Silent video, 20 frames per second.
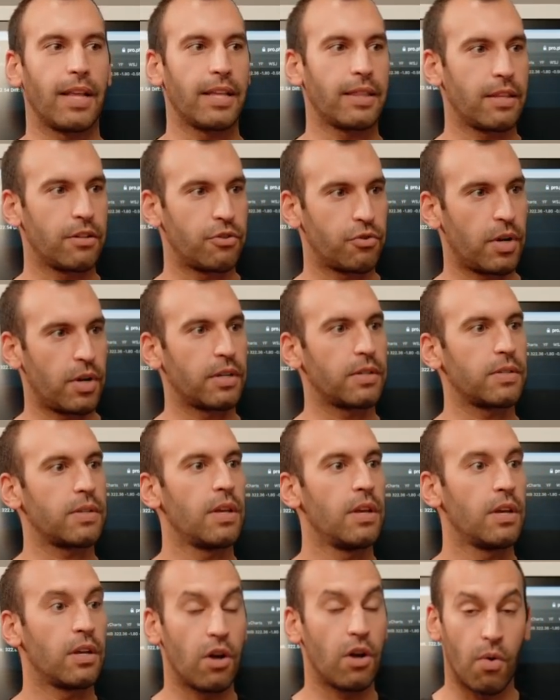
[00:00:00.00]
Let the drugs
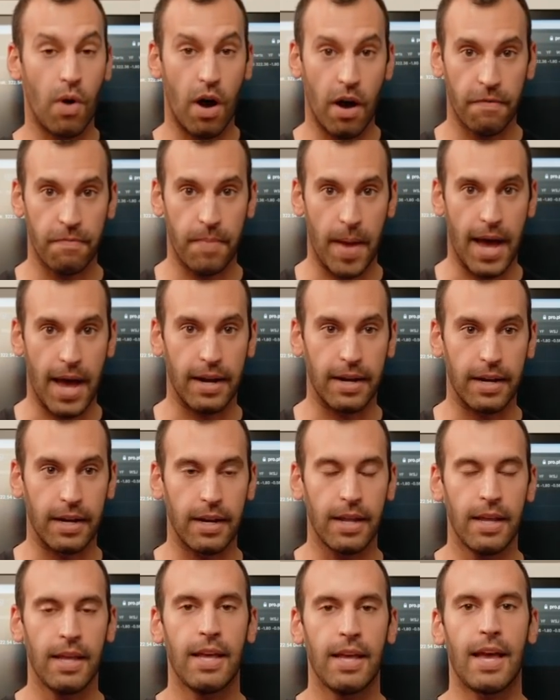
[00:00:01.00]
go off patent